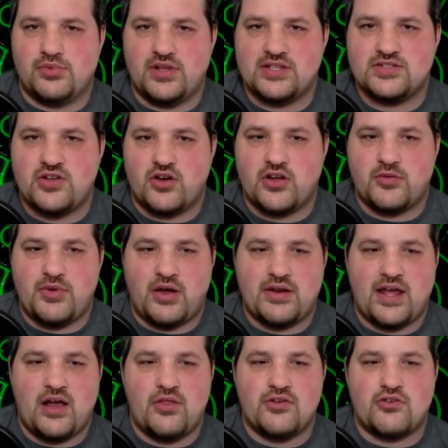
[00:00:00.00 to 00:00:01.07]
let's talk about
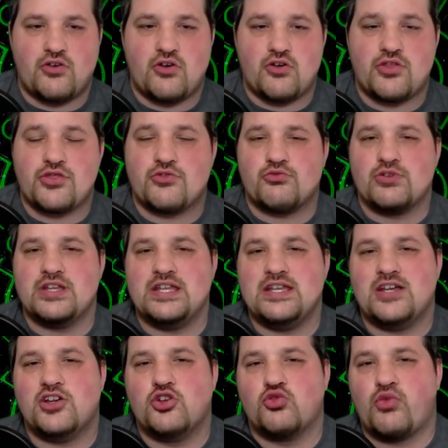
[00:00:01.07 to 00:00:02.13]
how there are
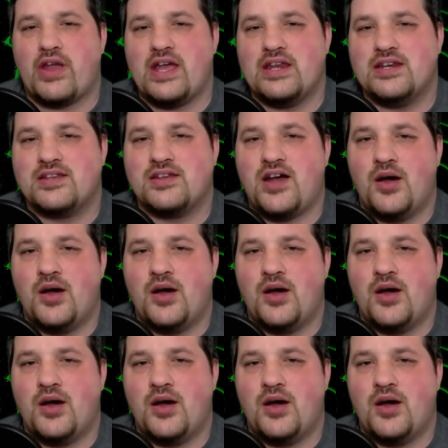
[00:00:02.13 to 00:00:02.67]
three grand